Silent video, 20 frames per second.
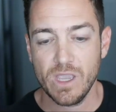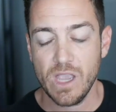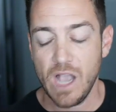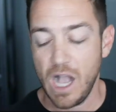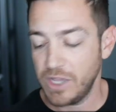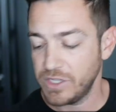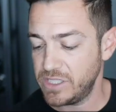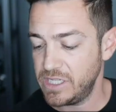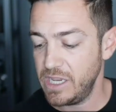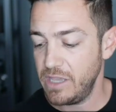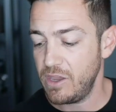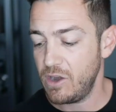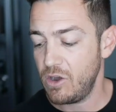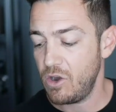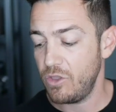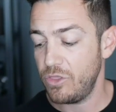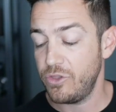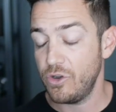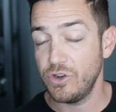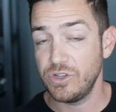I'll see you there
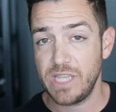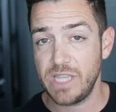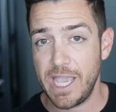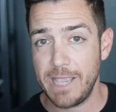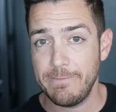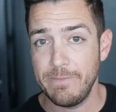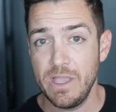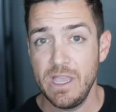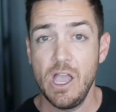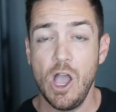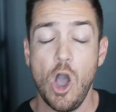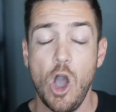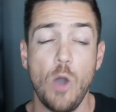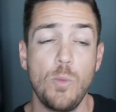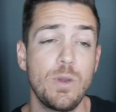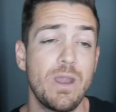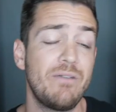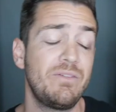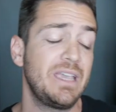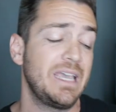on Thursday. Hope
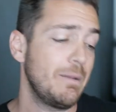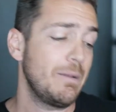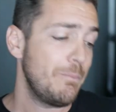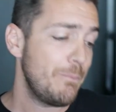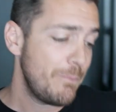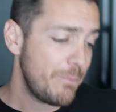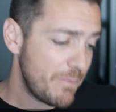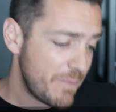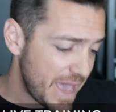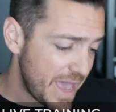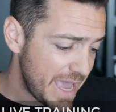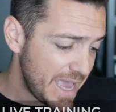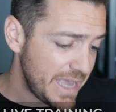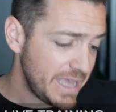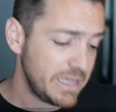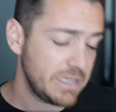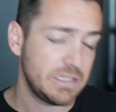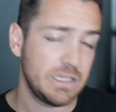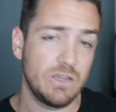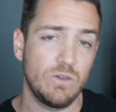you're having an
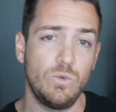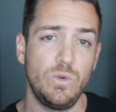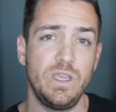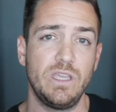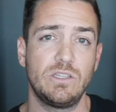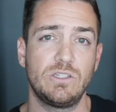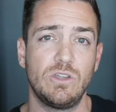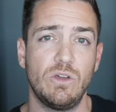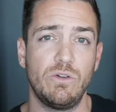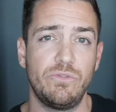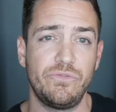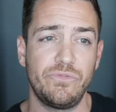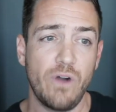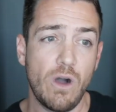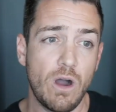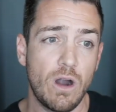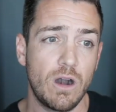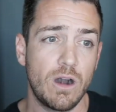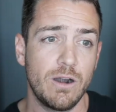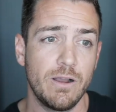amazing week so
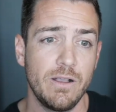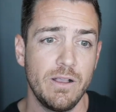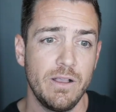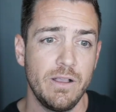far,